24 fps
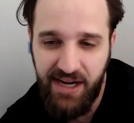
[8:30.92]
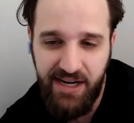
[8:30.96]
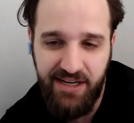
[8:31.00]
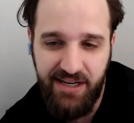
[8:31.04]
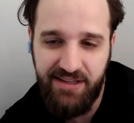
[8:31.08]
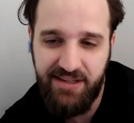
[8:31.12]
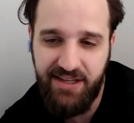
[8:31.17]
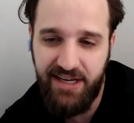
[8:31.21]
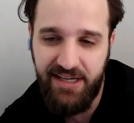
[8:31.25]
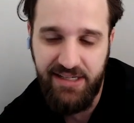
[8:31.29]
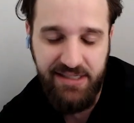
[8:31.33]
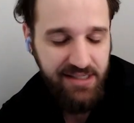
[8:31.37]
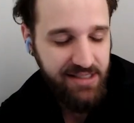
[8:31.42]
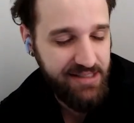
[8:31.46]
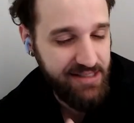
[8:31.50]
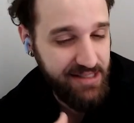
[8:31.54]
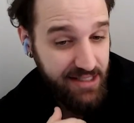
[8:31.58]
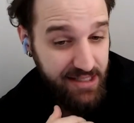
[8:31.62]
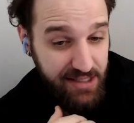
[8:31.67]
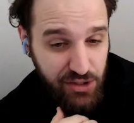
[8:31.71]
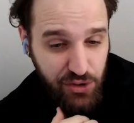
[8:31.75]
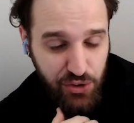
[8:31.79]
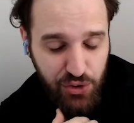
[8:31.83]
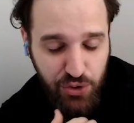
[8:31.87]
kind of task is
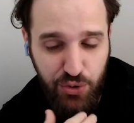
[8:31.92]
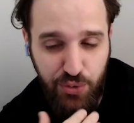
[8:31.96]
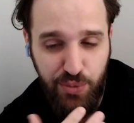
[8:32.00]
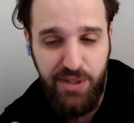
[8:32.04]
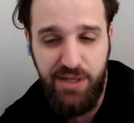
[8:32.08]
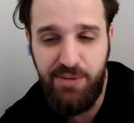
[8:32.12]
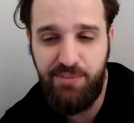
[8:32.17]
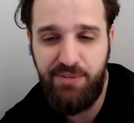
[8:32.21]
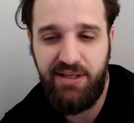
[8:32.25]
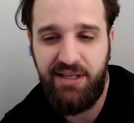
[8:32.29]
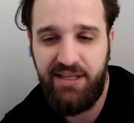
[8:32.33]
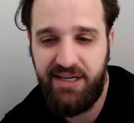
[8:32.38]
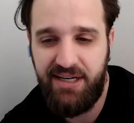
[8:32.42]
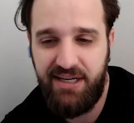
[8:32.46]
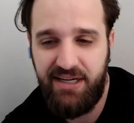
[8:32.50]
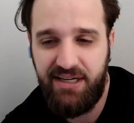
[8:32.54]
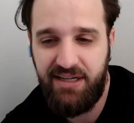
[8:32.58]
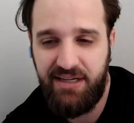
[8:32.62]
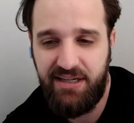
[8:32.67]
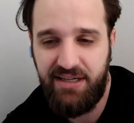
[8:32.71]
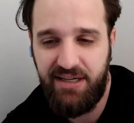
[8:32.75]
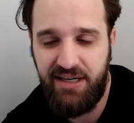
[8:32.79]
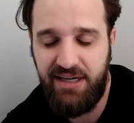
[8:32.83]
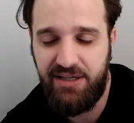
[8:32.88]

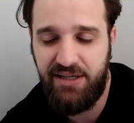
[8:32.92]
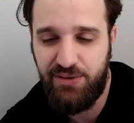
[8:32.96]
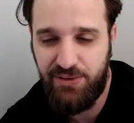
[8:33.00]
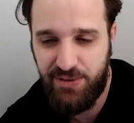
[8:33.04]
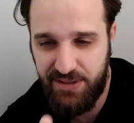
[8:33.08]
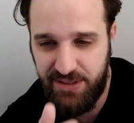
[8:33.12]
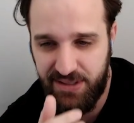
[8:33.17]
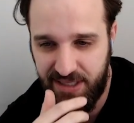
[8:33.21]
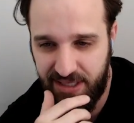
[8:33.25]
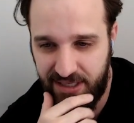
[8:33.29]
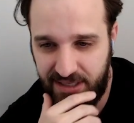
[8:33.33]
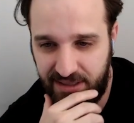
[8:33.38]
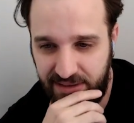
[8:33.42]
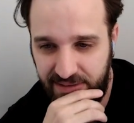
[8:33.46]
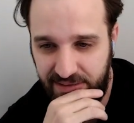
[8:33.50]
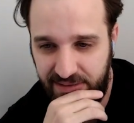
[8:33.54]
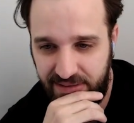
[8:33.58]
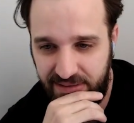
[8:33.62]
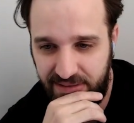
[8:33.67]
extremely interesting.